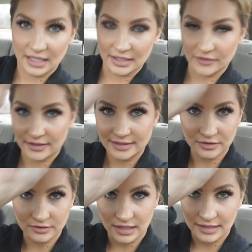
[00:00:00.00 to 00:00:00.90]
I know how I
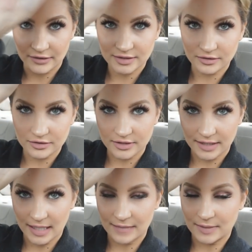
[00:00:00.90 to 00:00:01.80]
told I know I told you
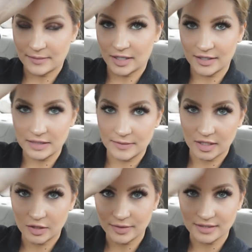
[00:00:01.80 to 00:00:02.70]
I had my part in the
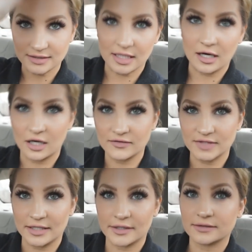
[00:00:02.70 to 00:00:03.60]
middle, but it's like
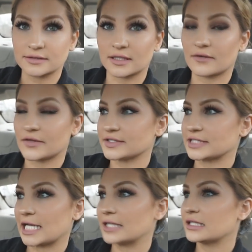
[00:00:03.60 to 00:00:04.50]
off-centered, so
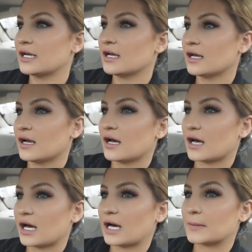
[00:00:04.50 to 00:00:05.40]
there's that.
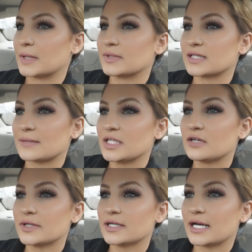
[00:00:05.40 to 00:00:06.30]
Um, but let me
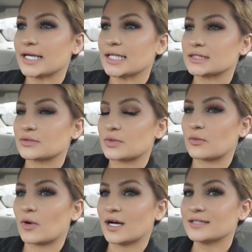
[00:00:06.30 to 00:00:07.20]
know what you guys
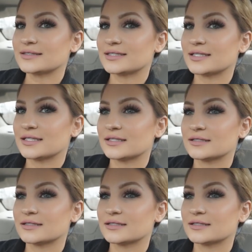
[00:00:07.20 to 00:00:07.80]
would want.